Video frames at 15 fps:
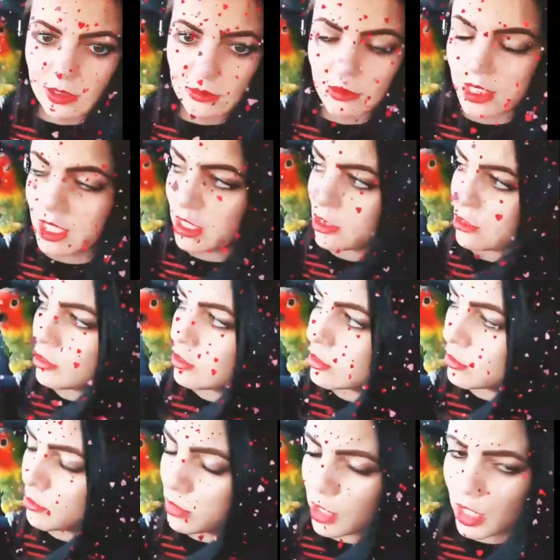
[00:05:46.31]
my
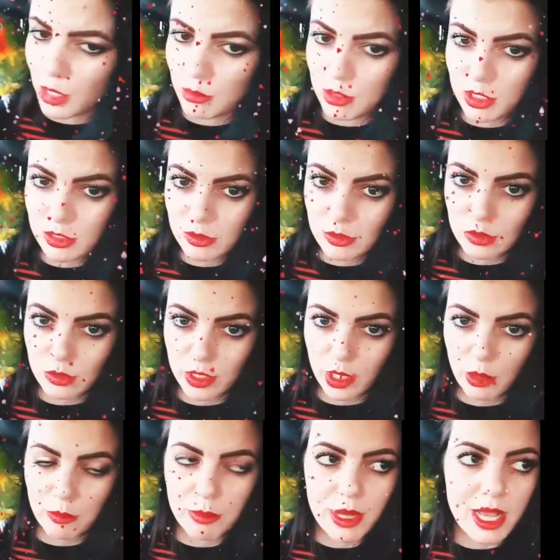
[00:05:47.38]
little baby's
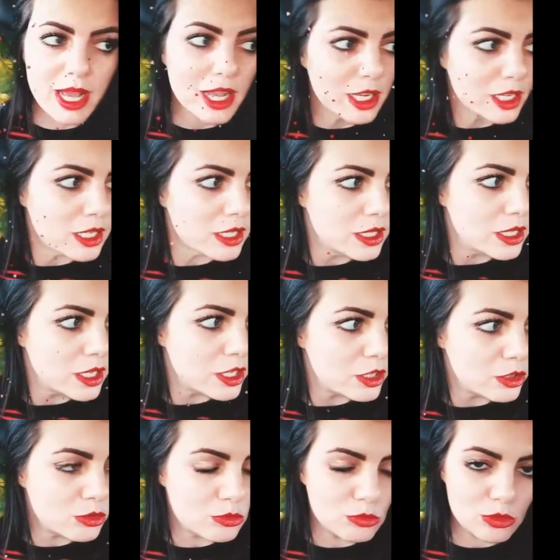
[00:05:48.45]
going back and I
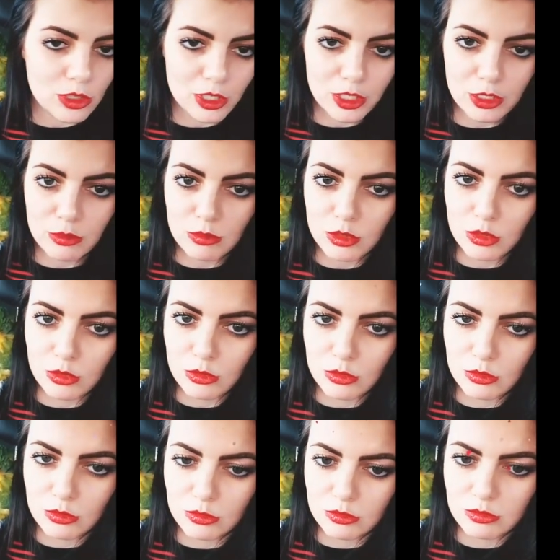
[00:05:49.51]
don't want him
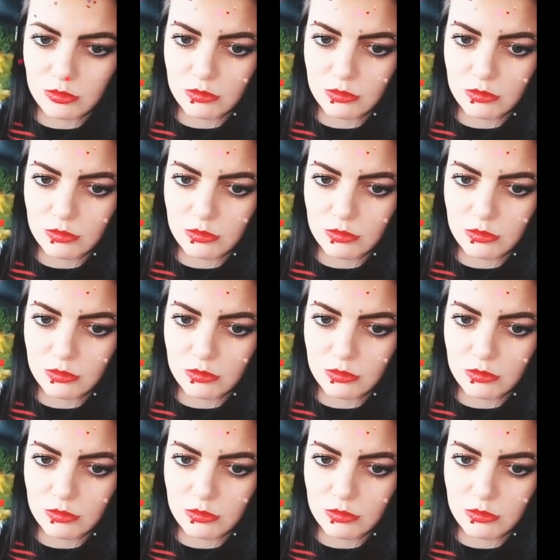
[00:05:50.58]
to.